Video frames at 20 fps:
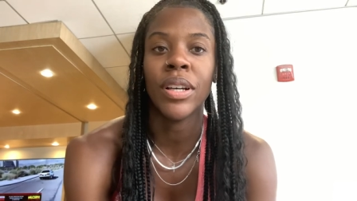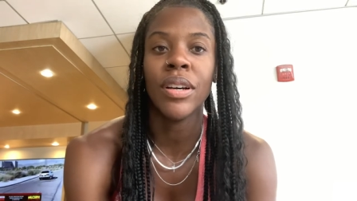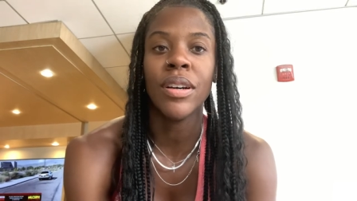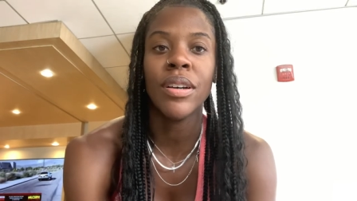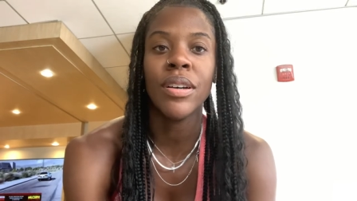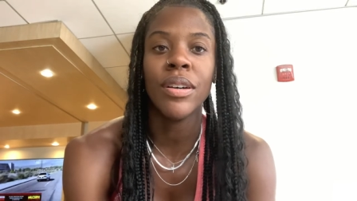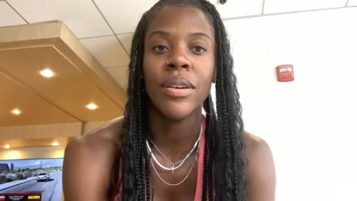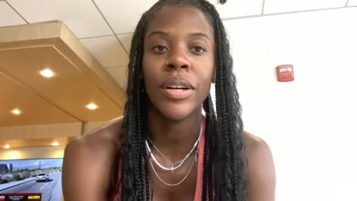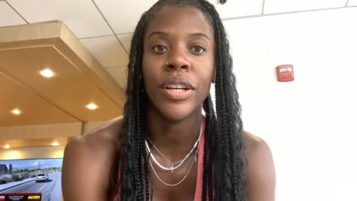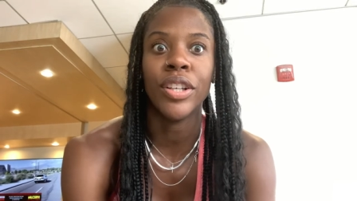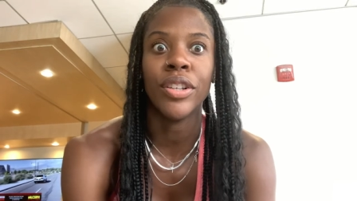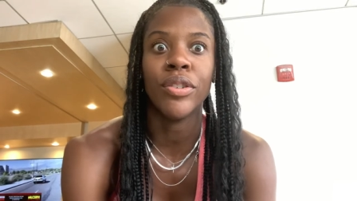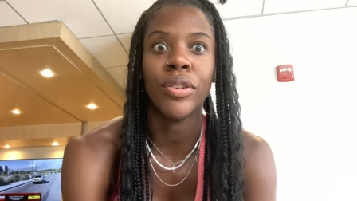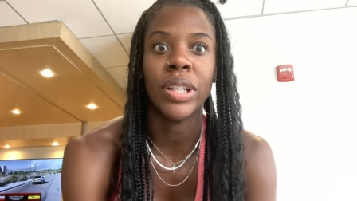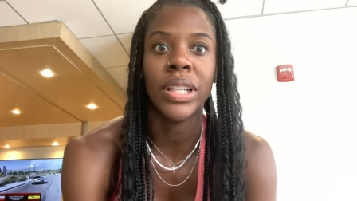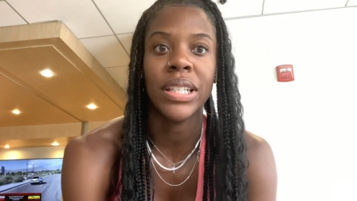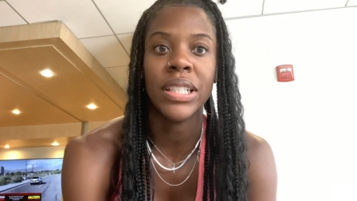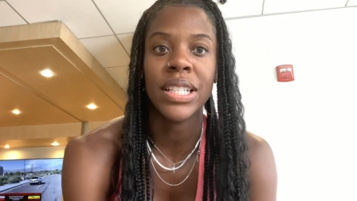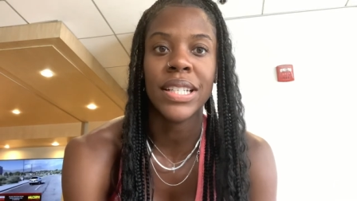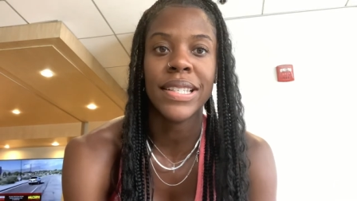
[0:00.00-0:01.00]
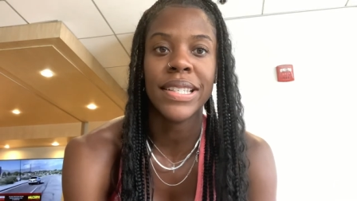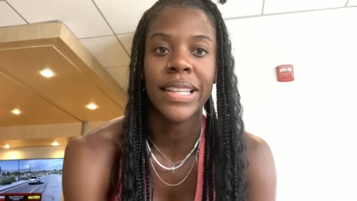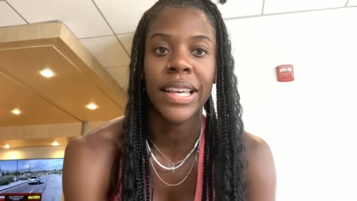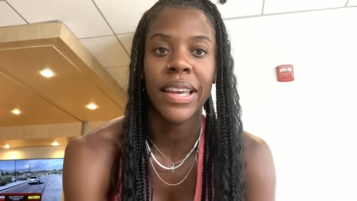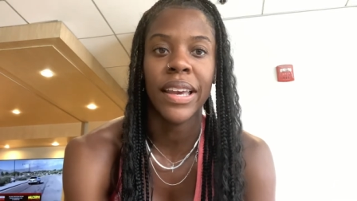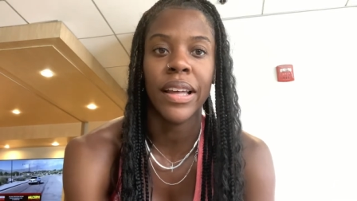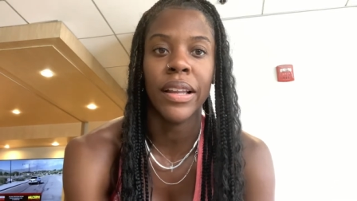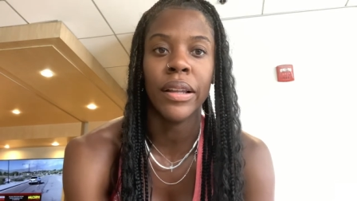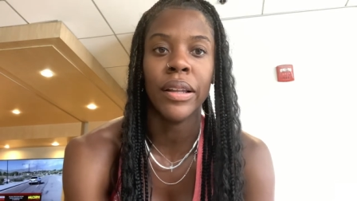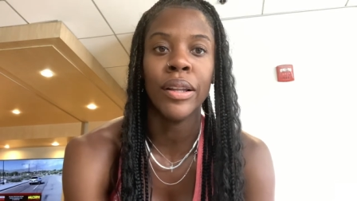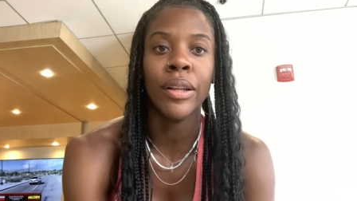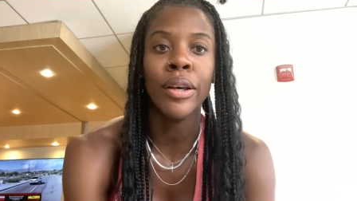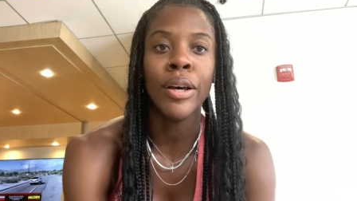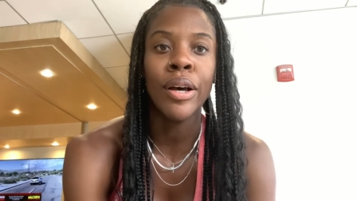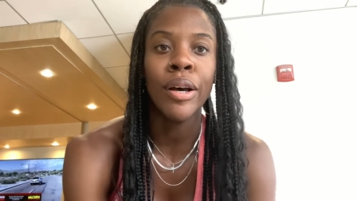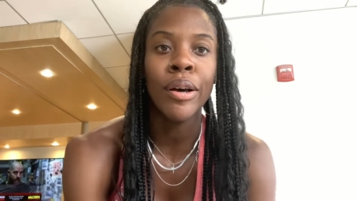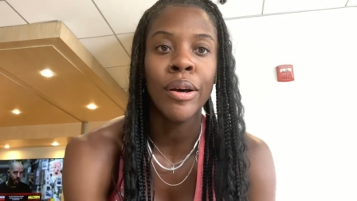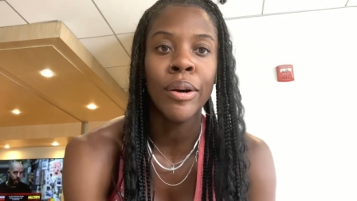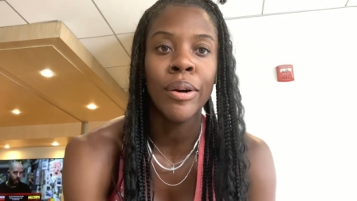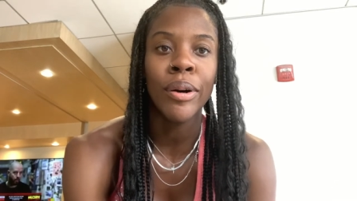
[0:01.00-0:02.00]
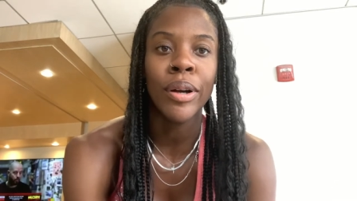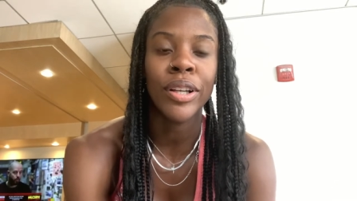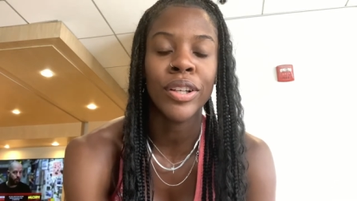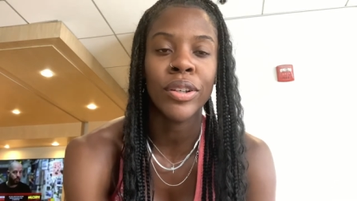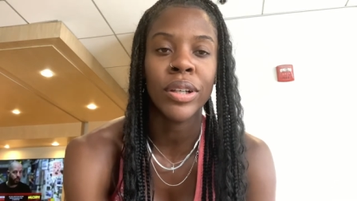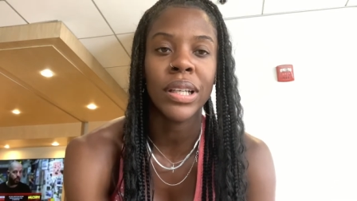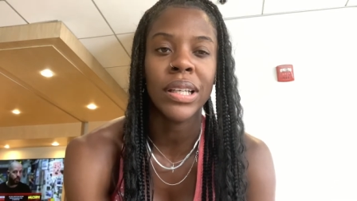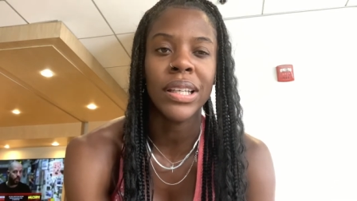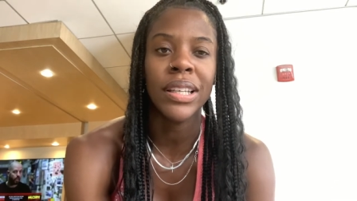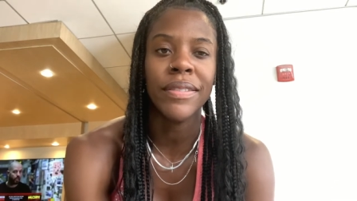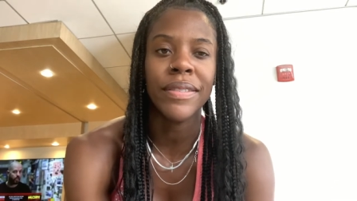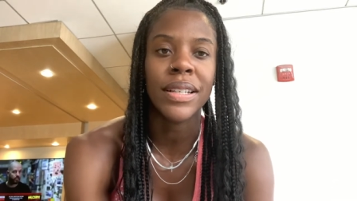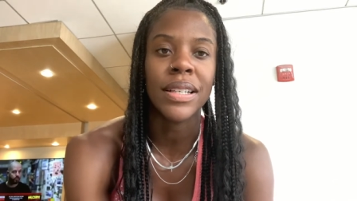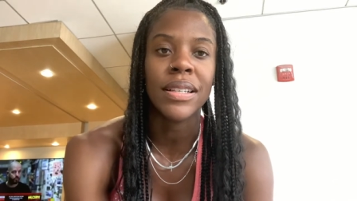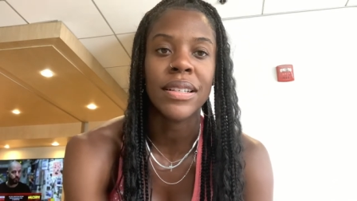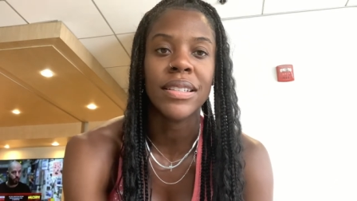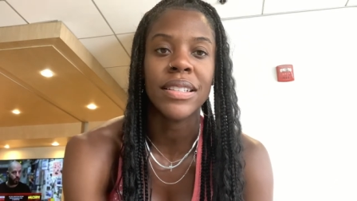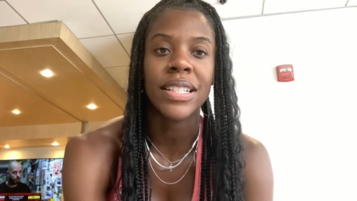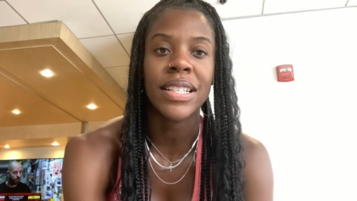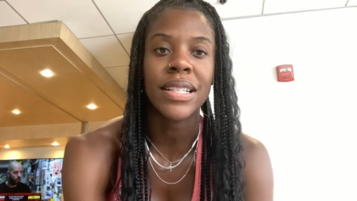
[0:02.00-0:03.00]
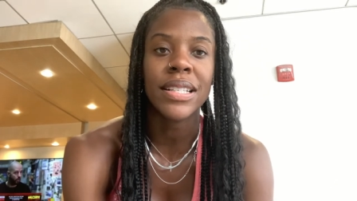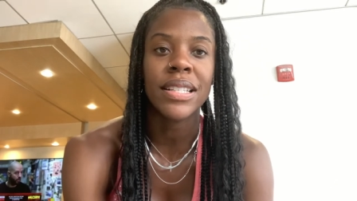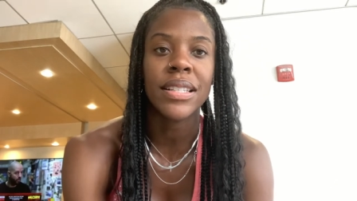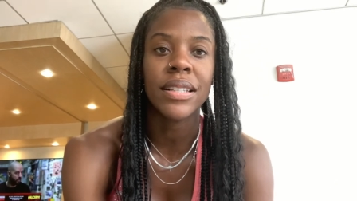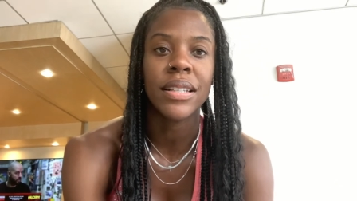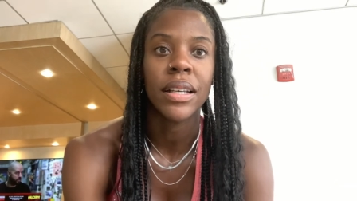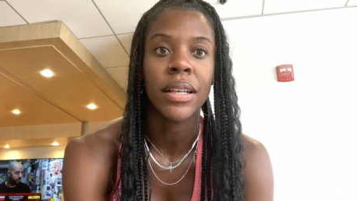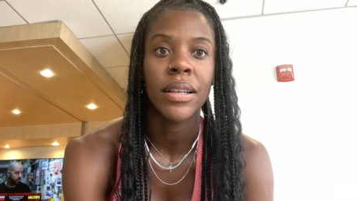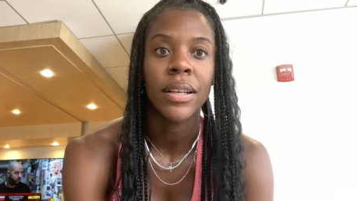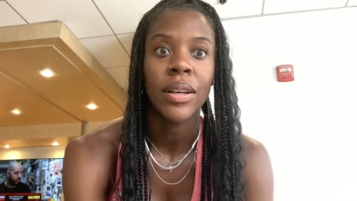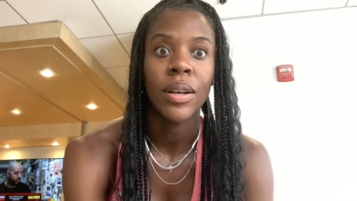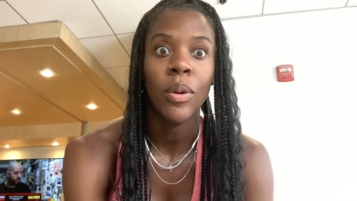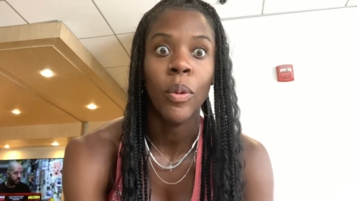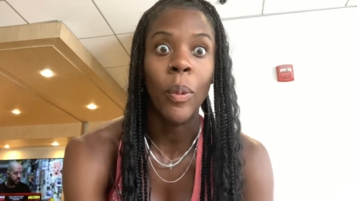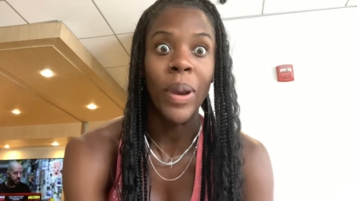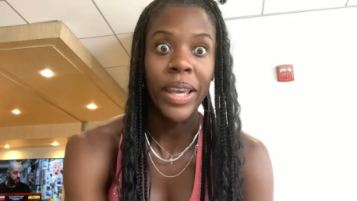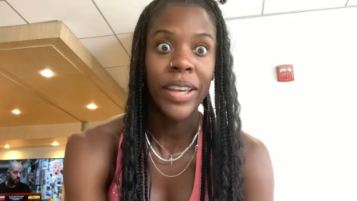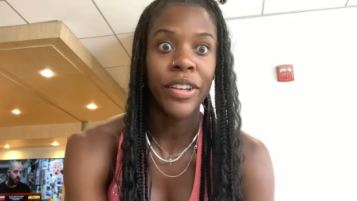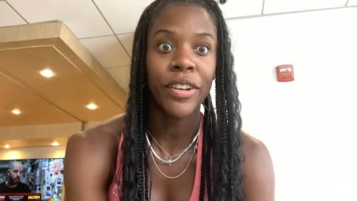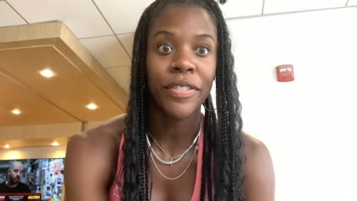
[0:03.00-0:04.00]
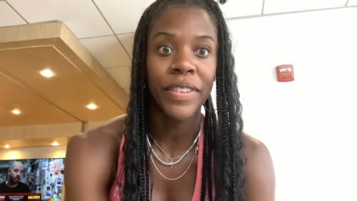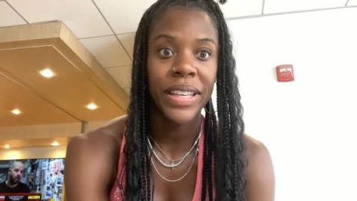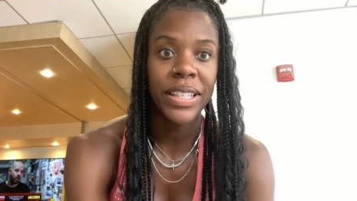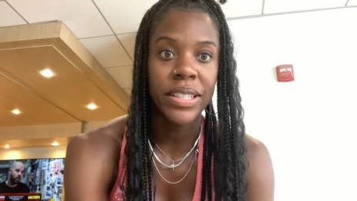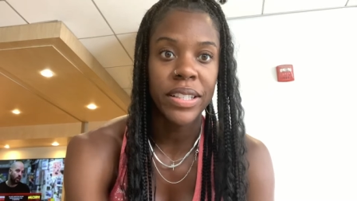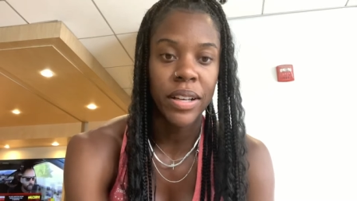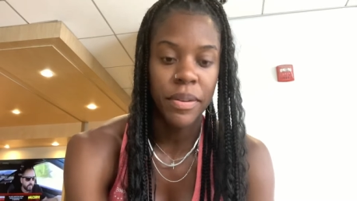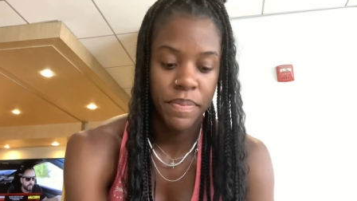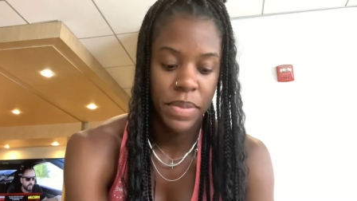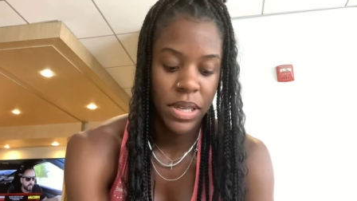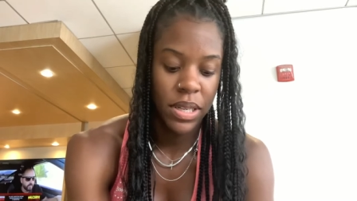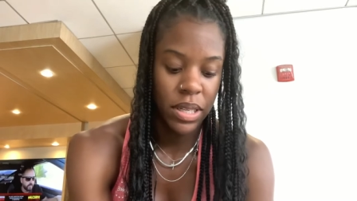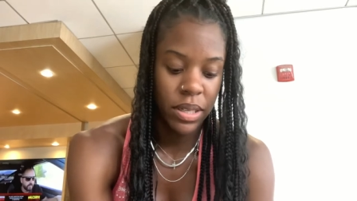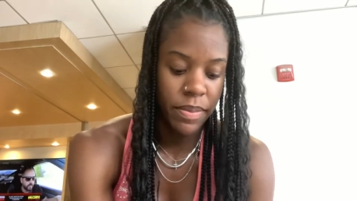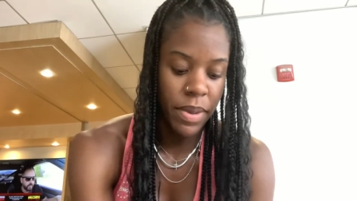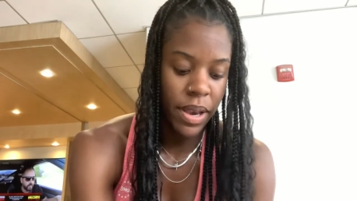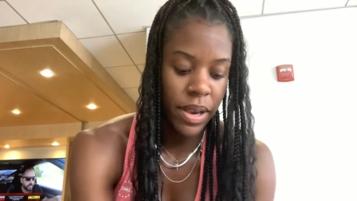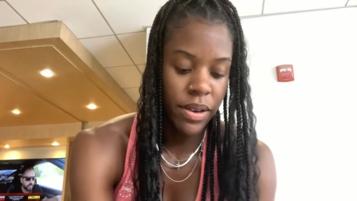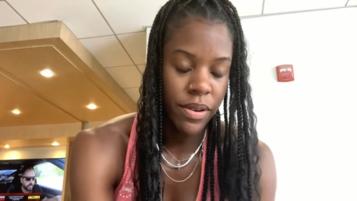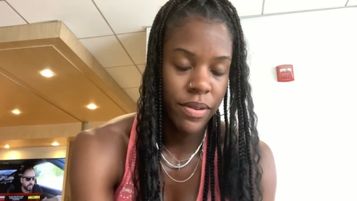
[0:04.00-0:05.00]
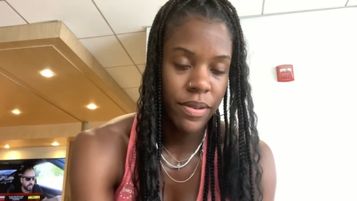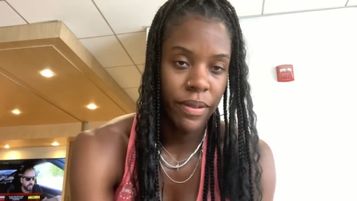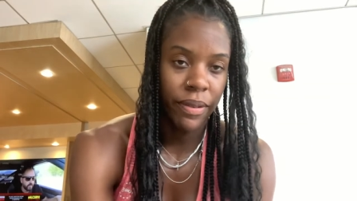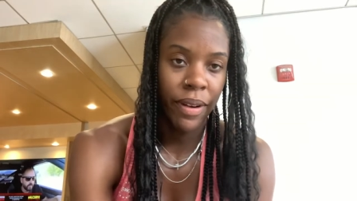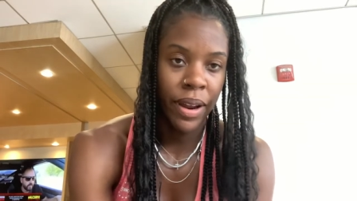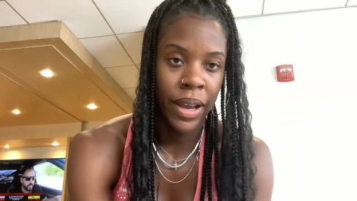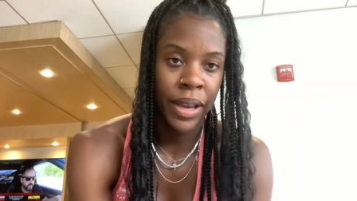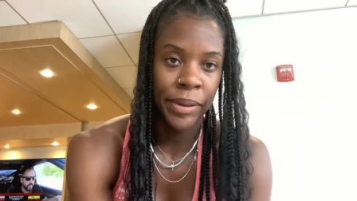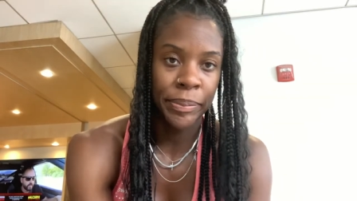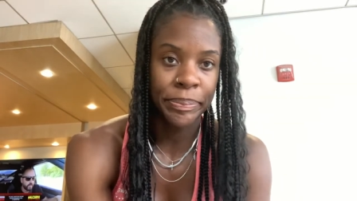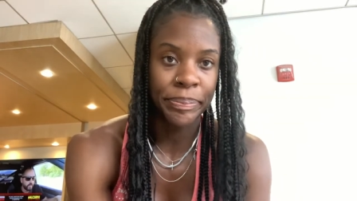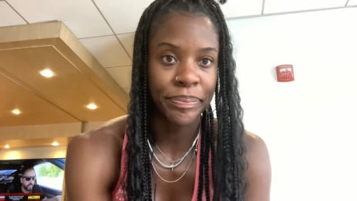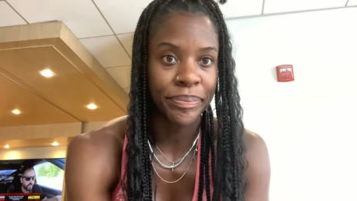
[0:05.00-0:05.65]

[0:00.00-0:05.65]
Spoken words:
Are you gonna just say hello? Are you gonna even just wake your face up and smile, right?